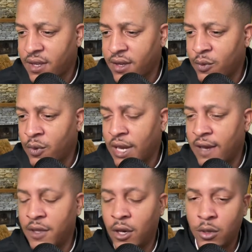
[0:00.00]
we'll
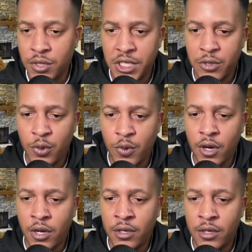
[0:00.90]
have the OG crew
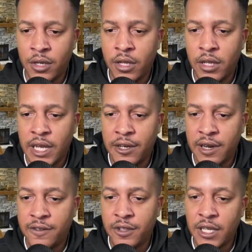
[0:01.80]
on later
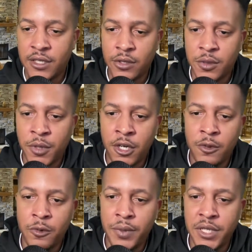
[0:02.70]
after that. So tomorrow
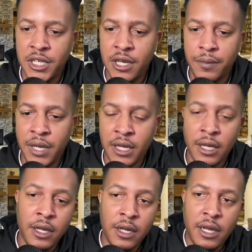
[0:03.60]
will be jam packed,
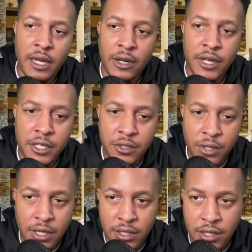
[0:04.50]
and I'll catch you
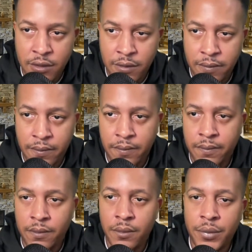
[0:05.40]
guys then.
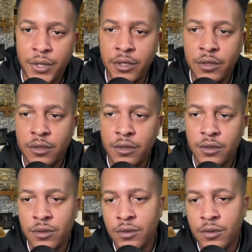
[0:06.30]
Peace.